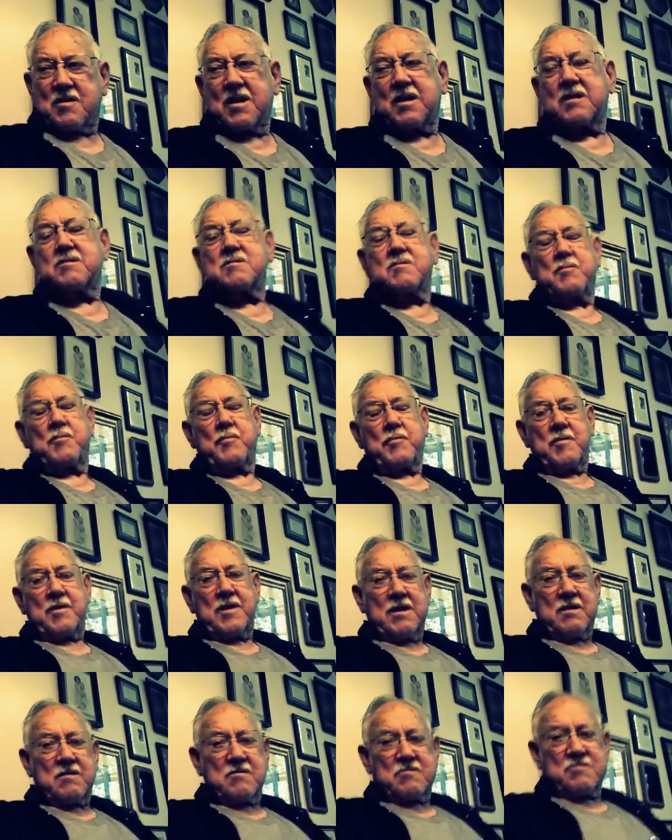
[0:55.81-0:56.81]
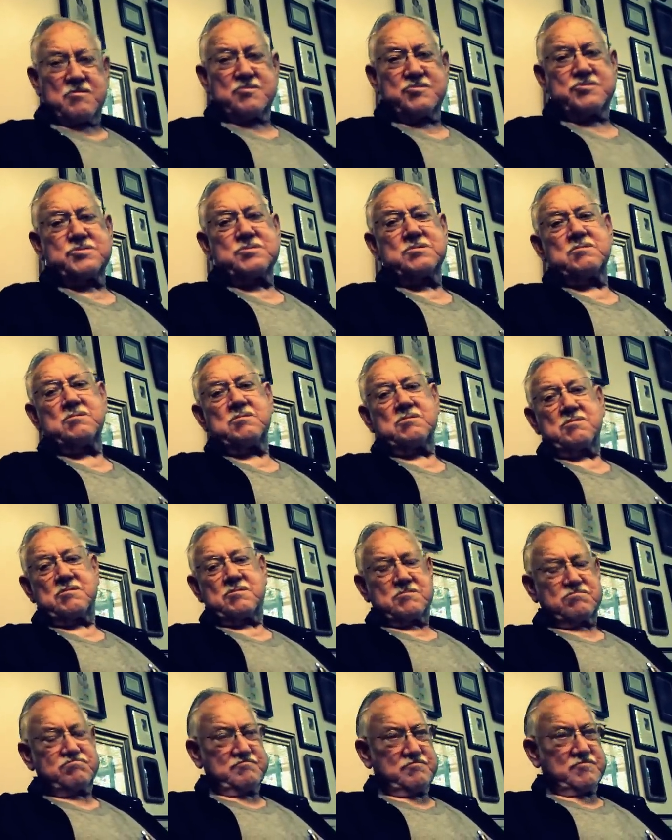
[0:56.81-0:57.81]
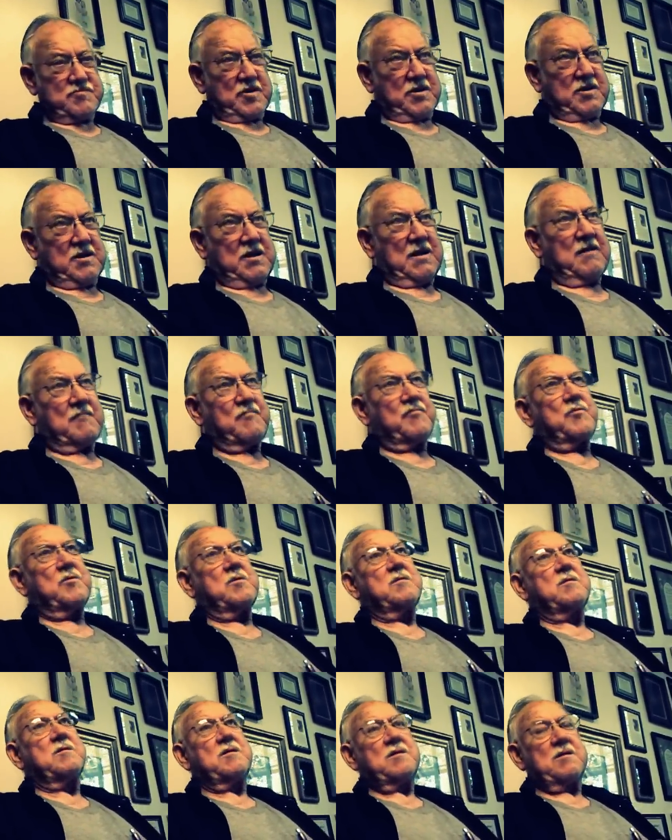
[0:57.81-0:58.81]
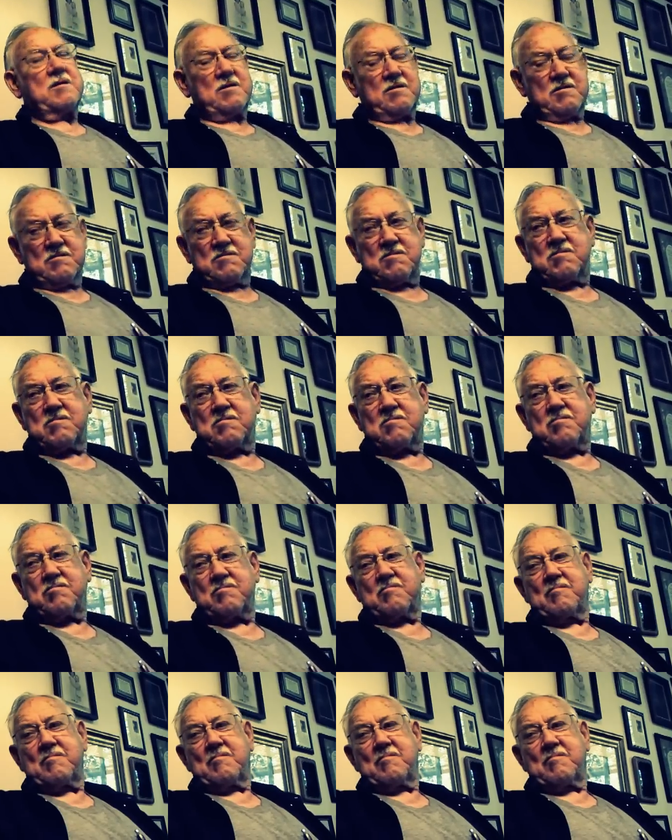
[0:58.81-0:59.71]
That's a regular church. Calvary Hill,